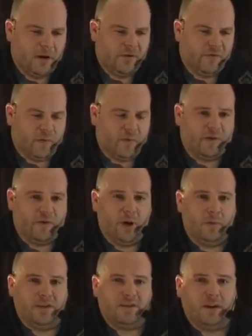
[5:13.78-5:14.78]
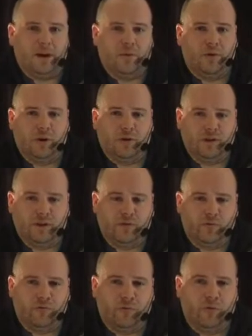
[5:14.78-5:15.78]
from a development standpoint, I think the
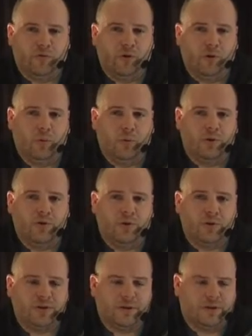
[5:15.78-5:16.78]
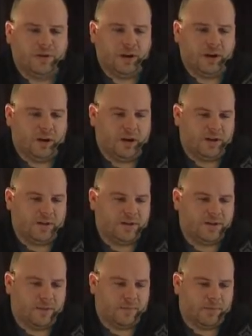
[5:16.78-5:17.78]
real work really starts to kick in
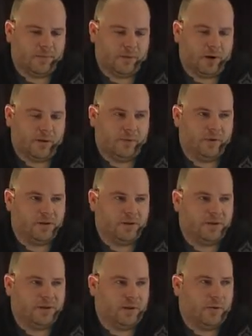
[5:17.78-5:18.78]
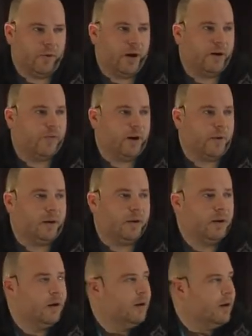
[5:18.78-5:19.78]
step 3, which is wireframing.
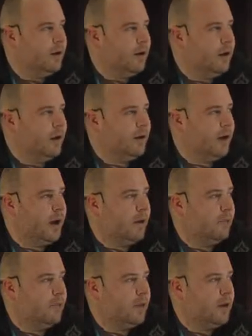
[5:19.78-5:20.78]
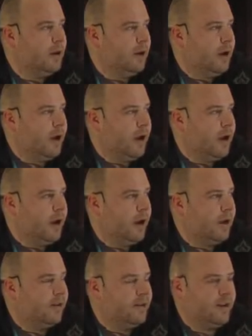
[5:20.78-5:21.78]
And
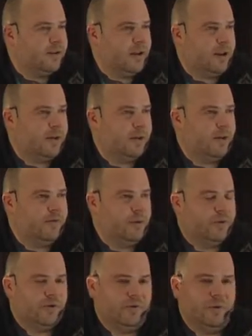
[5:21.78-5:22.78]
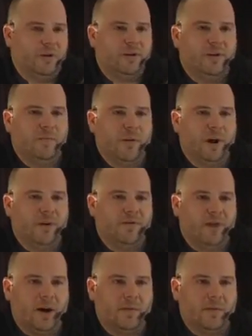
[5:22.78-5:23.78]
I think that if you were to look at the amount of
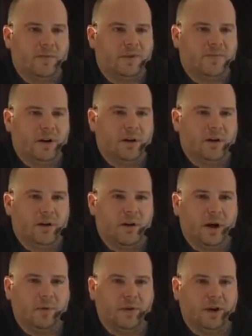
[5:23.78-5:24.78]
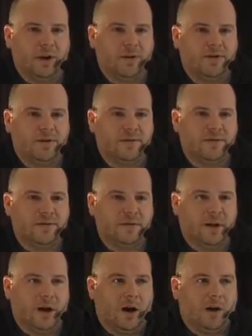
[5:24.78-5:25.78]
time that we spend on our applications,
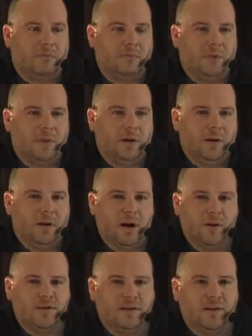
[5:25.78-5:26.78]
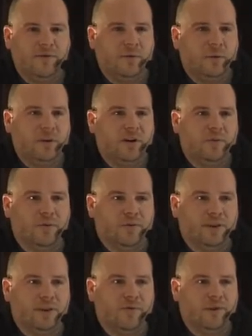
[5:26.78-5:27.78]
I would say
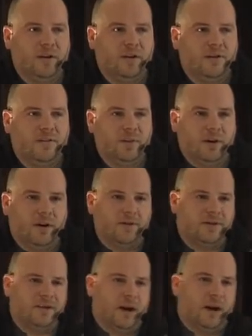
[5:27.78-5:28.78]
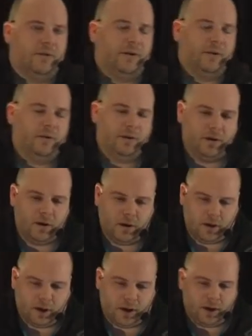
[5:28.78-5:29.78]
40% of it is spent on styling.
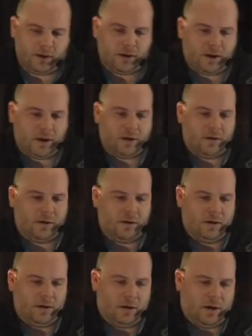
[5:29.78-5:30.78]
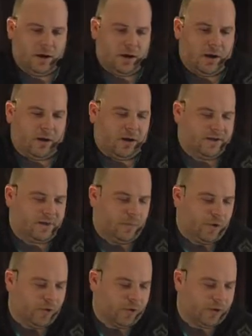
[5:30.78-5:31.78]
And it's
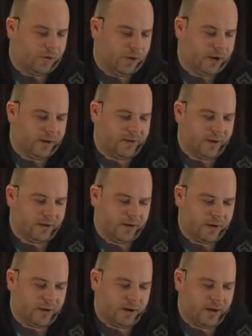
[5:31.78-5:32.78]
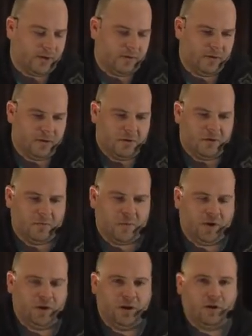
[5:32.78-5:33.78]
important. I think that
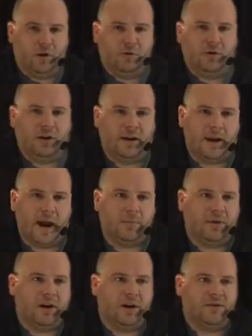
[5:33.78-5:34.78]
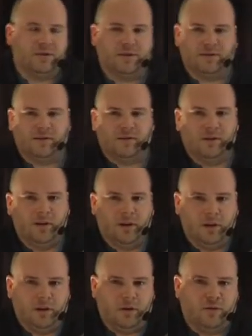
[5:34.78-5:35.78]
building a good-looking application is
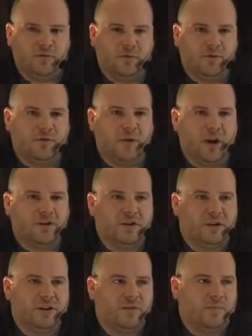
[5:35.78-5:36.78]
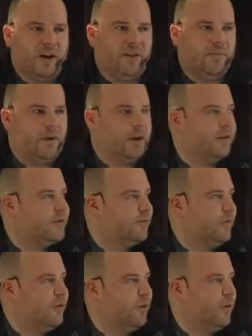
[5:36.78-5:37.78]
where the traction hits pavement. It's
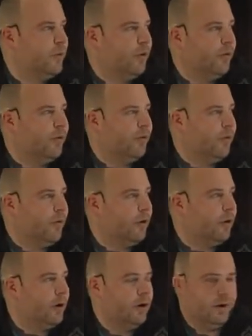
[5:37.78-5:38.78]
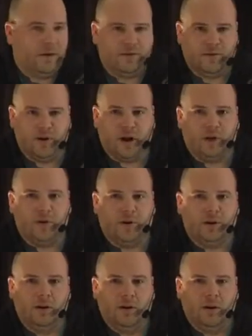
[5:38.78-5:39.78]
really important for it to not only